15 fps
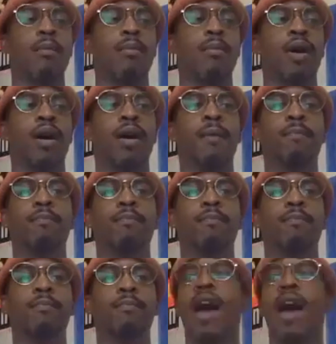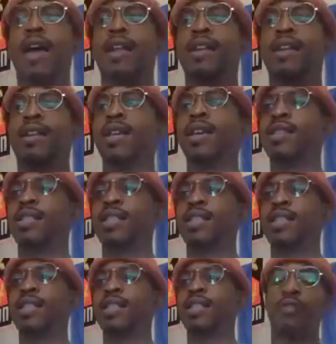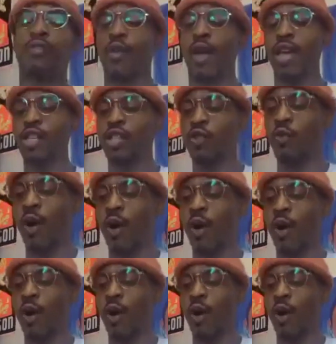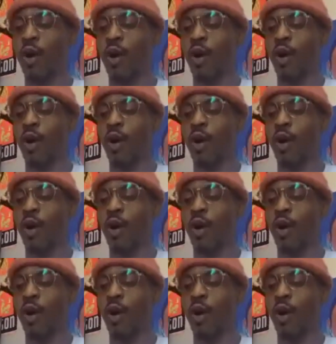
But the ideas that I have creation wise, I feel like